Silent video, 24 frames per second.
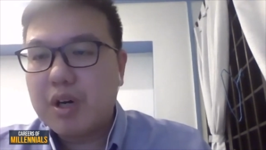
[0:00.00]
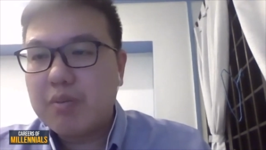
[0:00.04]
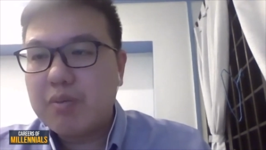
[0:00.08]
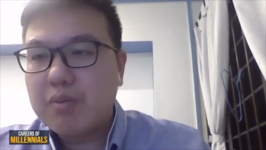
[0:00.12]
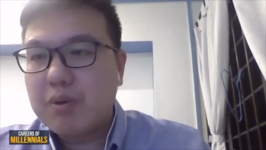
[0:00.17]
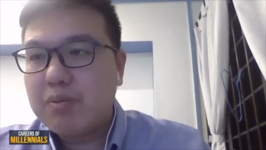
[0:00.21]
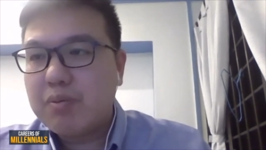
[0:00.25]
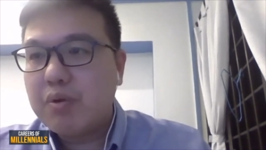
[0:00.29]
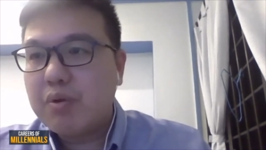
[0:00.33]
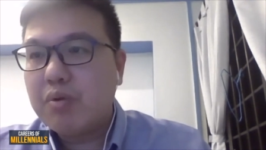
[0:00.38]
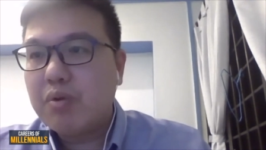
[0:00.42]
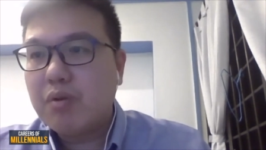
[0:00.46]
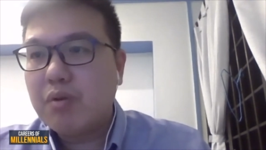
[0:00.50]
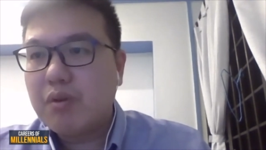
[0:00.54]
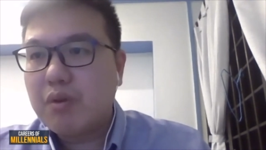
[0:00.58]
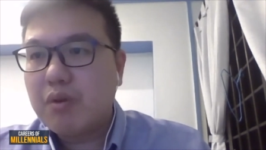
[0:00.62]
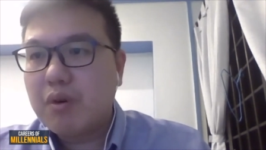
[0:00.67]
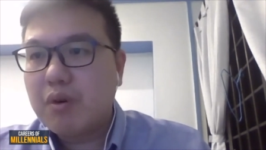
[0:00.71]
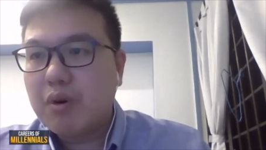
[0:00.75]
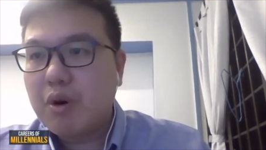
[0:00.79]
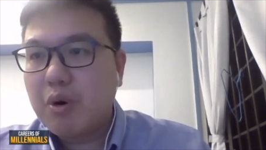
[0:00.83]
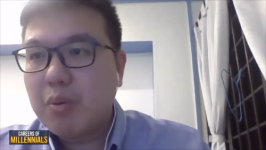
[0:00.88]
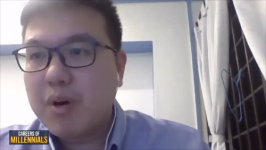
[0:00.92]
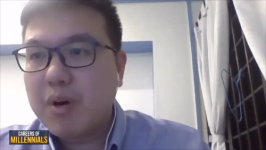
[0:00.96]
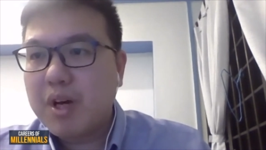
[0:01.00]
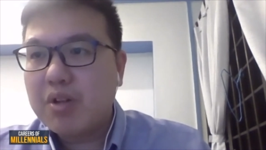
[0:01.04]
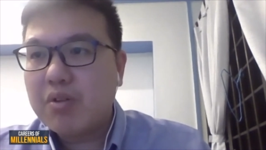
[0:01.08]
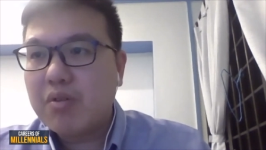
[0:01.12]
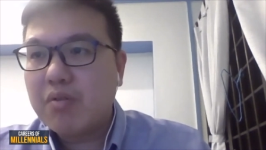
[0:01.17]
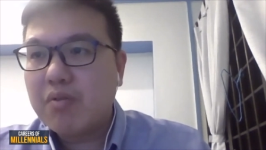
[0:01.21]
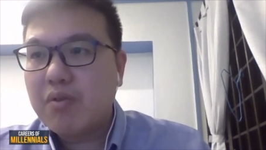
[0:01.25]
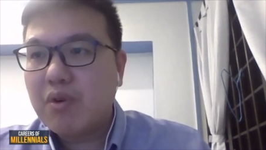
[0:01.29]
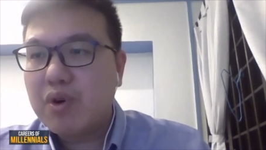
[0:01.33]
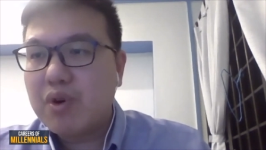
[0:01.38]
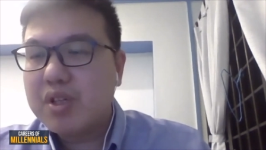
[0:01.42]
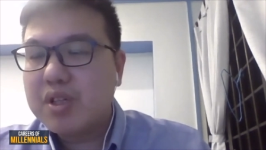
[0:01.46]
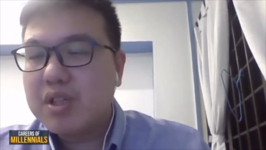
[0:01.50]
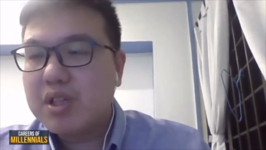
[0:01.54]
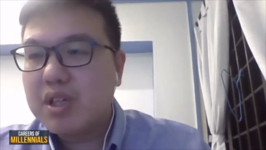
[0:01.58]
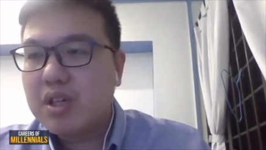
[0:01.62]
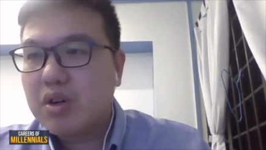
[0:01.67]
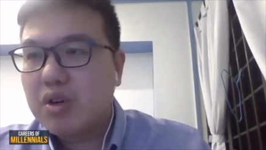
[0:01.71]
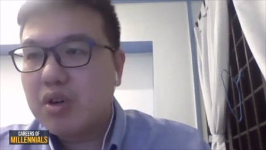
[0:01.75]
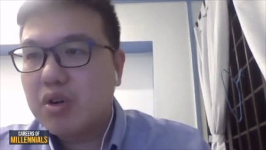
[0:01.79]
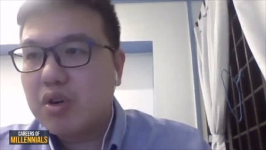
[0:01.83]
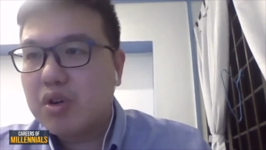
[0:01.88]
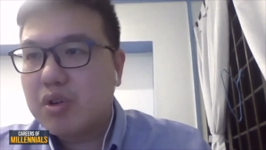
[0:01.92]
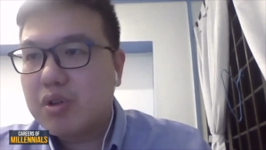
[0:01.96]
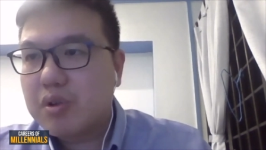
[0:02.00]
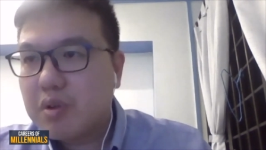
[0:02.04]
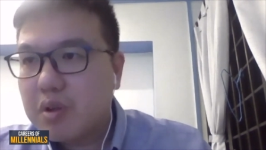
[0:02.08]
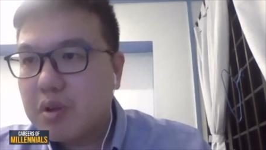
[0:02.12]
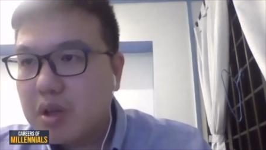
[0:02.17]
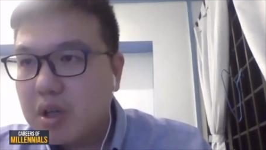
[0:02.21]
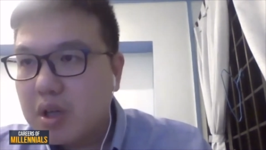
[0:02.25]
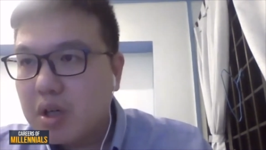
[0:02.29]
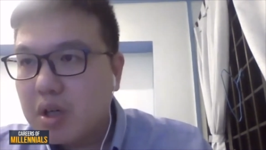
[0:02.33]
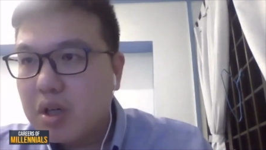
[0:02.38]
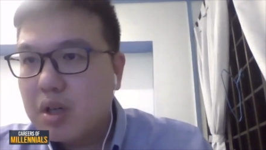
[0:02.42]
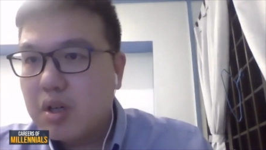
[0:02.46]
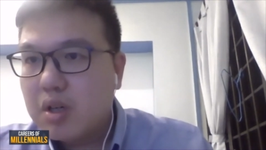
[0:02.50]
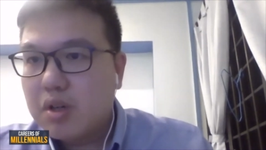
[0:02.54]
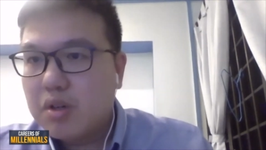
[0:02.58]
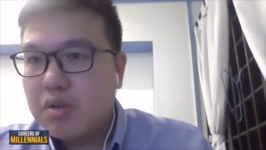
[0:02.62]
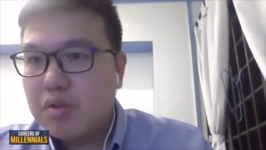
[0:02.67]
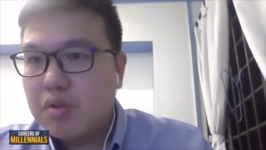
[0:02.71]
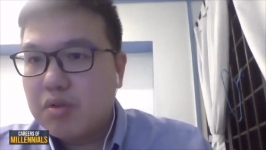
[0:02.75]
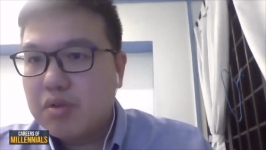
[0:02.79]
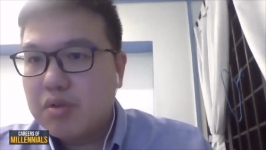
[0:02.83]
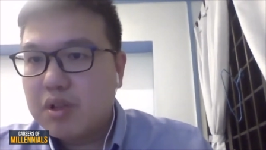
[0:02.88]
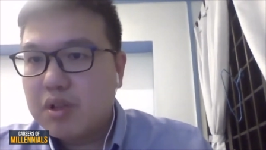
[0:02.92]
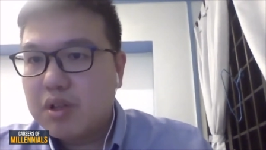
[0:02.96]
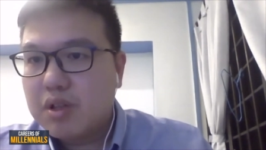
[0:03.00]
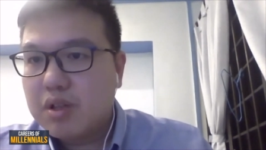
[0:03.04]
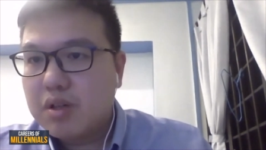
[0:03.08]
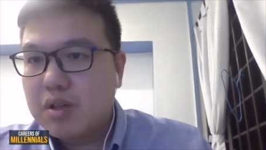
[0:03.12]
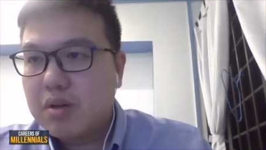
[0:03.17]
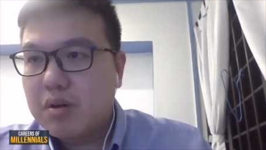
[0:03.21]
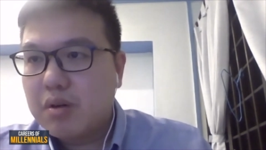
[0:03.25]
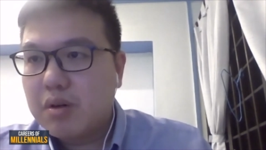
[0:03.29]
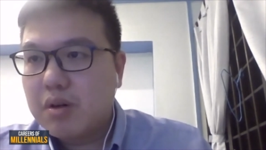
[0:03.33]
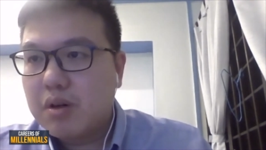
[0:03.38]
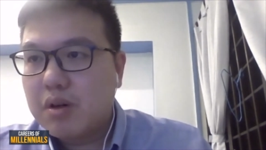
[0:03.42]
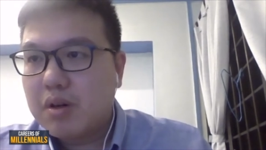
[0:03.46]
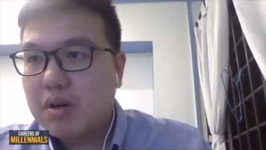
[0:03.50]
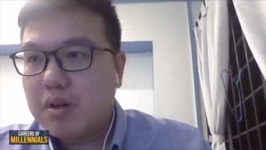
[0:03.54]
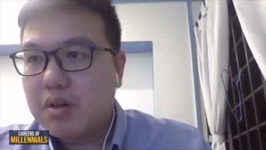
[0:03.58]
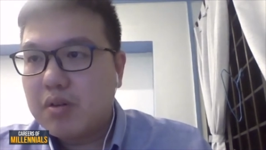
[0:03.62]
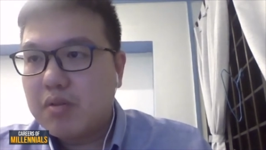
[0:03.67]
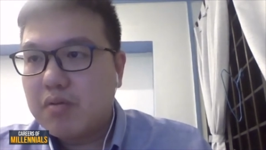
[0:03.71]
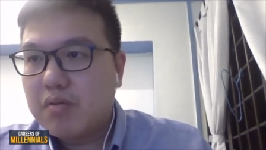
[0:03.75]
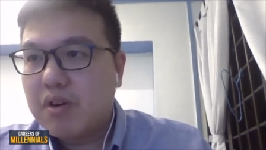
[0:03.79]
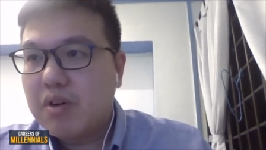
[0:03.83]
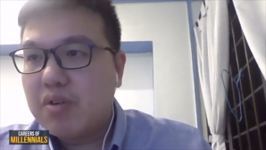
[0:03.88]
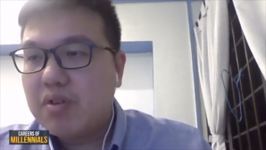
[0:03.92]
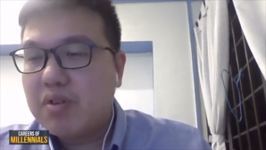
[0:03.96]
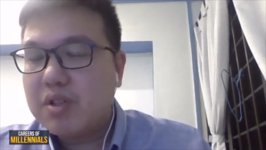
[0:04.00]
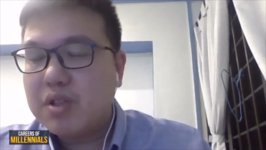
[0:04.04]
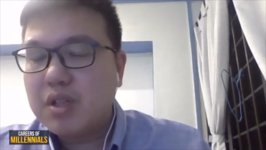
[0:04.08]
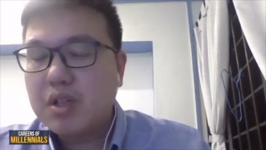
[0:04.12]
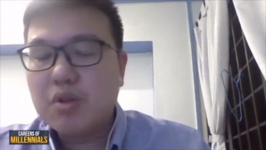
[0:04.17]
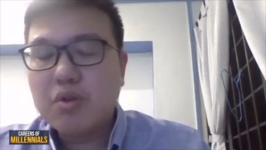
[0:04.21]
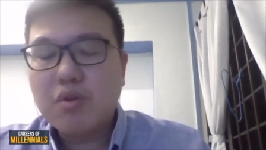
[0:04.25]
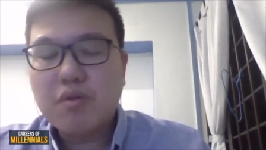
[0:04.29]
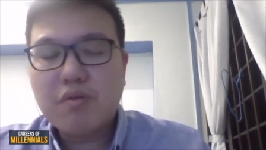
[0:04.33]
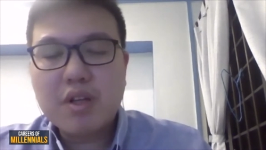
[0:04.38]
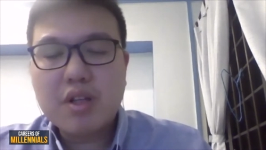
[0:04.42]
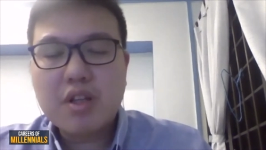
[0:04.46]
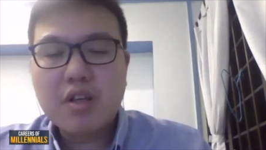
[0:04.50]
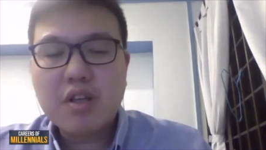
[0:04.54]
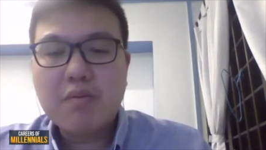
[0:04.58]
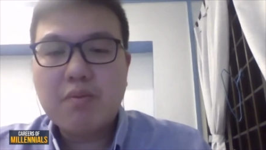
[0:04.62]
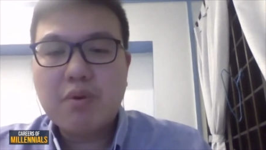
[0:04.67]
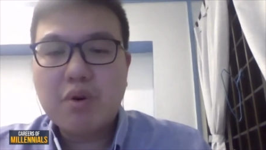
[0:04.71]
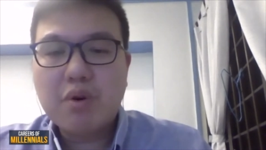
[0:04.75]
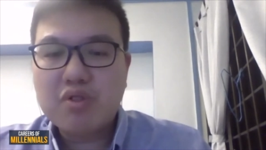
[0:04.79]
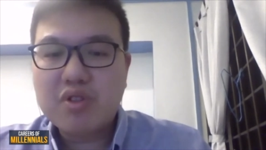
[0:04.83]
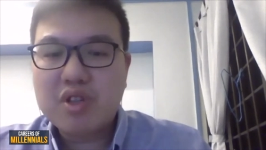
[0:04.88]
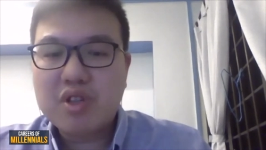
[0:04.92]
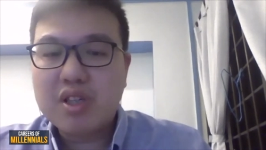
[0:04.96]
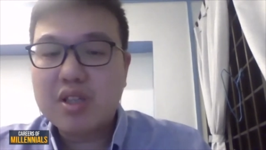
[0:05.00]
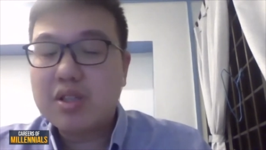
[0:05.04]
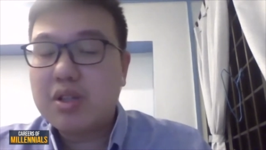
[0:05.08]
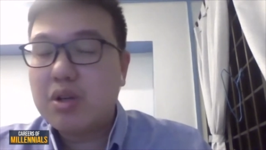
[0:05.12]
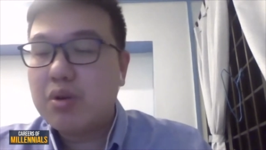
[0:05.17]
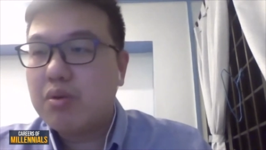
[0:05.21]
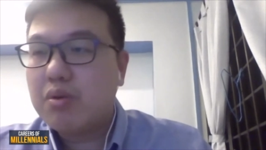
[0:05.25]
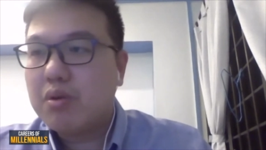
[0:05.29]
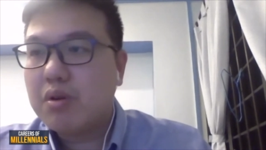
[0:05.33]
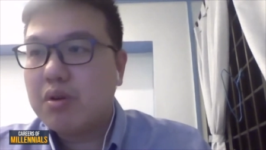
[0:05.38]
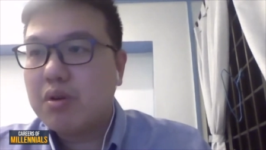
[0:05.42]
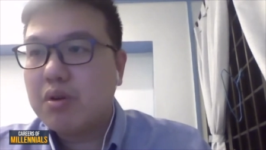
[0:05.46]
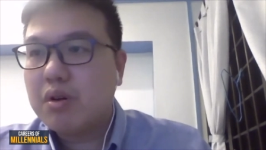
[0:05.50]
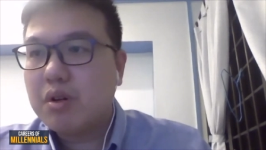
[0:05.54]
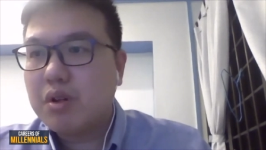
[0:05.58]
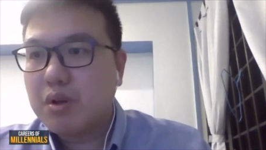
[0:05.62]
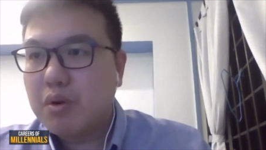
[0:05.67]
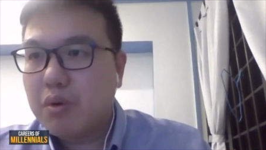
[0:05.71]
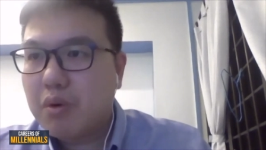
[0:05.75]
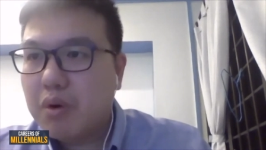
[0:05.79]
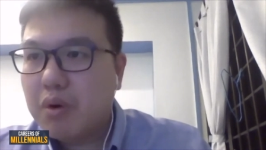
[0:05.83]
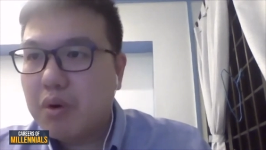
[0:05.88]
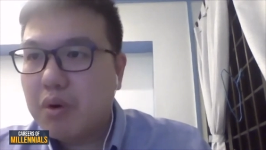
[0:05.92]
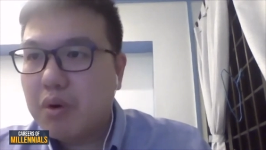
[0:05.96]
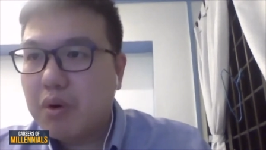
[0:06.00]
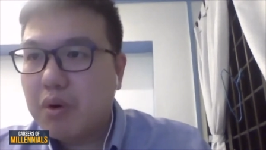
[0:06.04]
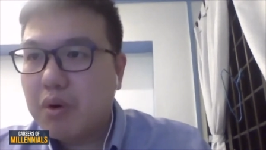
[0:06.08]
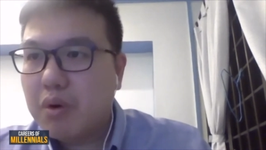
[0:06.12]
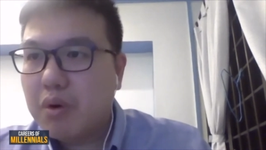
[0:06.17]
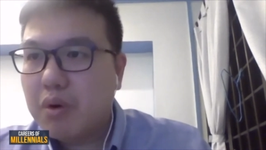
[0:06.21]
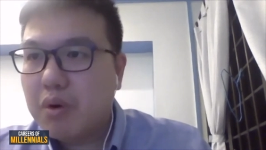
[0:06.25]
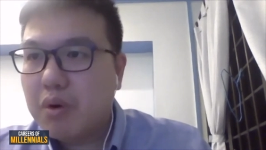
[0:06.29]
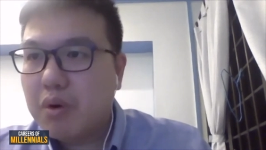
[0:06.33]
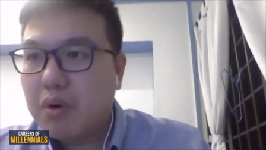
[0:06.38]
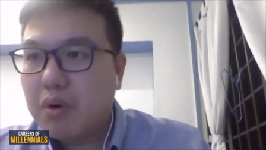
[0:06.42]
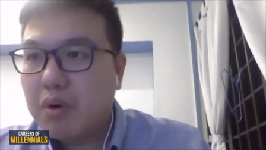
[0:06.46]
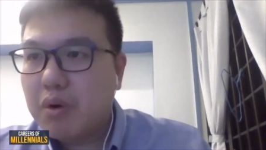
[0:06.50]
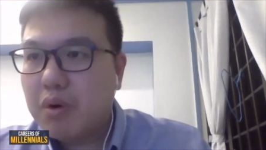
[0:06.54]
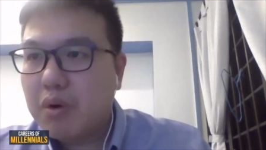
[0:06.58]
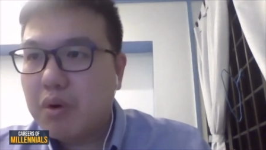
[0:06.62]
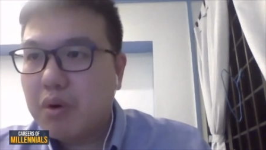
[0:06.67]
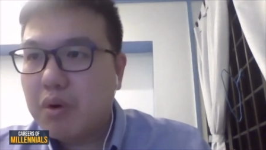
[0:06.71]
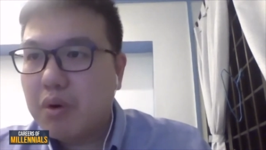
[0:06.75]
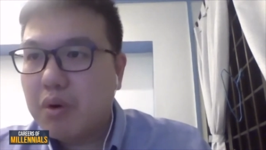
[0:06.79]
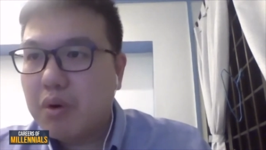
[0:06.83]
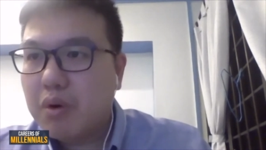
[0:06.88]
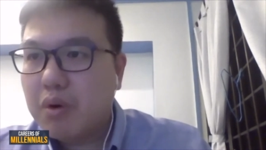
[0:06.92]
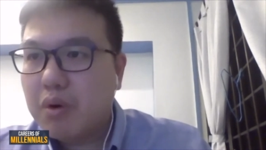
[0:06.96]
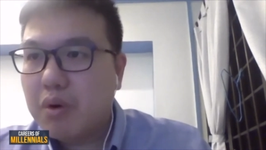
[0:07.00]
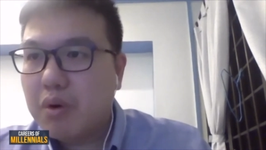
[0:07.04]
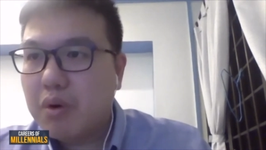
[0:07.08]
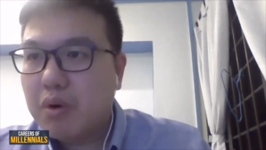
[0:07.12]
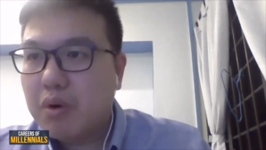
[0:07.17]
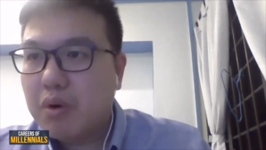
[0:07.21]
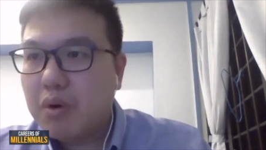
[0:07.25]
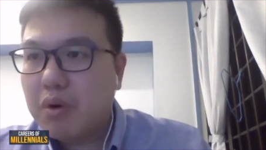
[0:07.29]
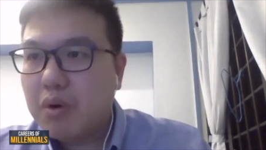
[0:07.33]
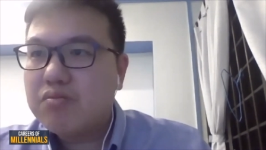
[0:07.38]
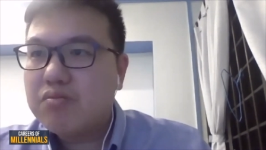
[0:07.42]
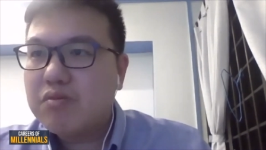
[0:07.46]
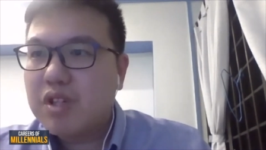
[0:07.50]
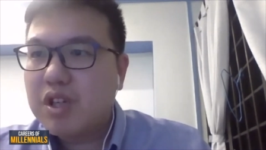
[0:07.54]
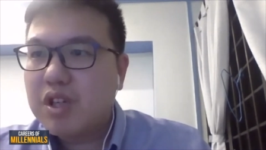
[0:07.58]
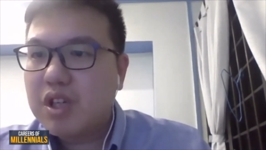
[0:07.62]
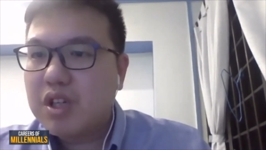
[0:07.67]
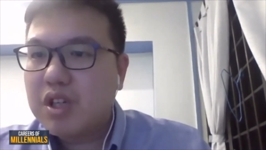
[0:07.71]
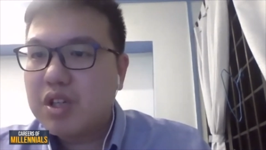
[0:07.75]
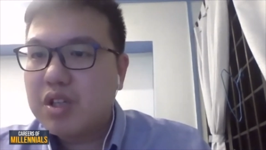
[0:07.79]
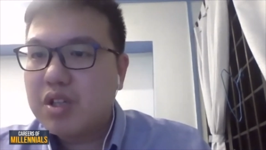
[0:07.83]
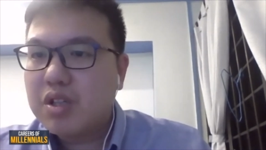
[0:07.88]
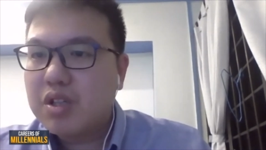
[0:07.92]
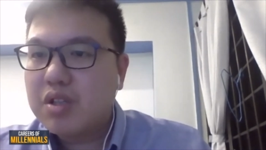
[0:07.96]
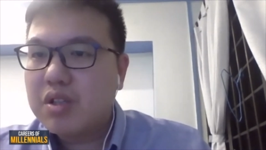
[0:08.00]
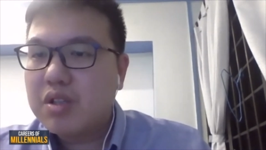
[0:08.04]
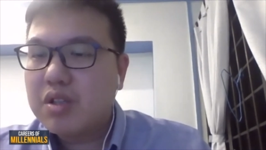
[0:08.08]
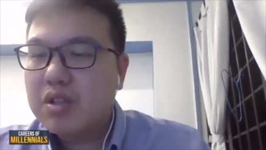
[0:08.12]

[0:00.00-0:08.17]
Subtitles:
People will go back to focusing on the various innovative projects they were on, and it